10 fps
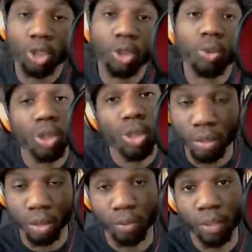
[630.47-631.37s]
The group was
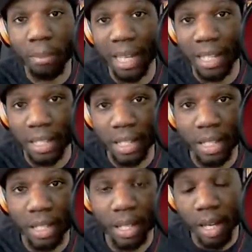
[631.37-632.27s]
called
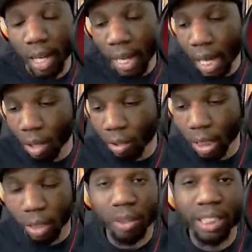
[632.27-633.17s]
Freemasons, how
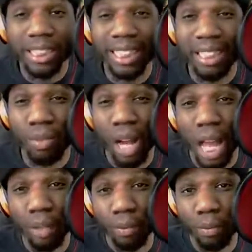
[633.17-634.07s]
they originally
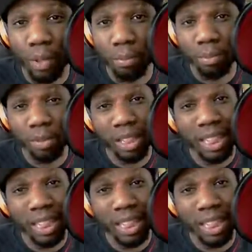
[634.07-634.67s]
derived from